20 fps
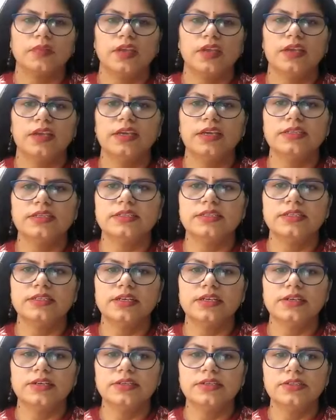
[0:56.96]
Yes,
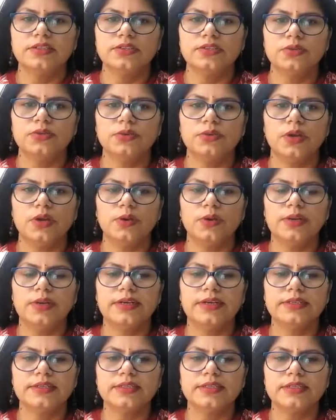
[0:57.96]
children, so now
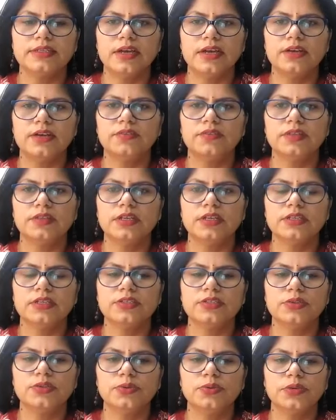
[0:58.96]
let us start with our
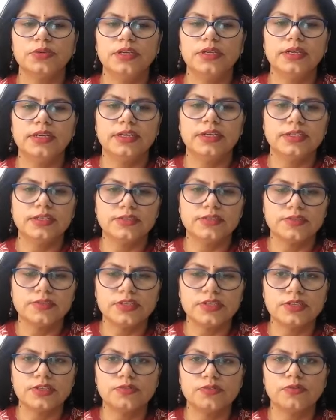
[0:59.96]
story. Let us
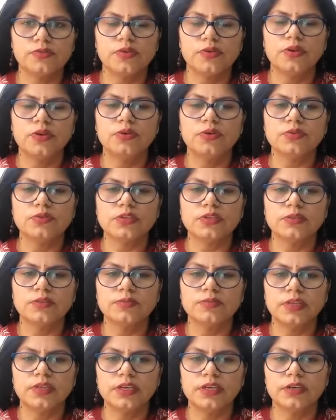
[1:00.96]
first of all know
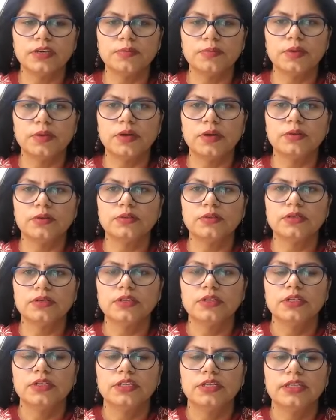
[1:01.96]
something about
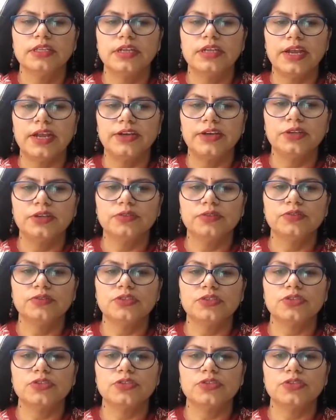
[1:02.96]
the writer of the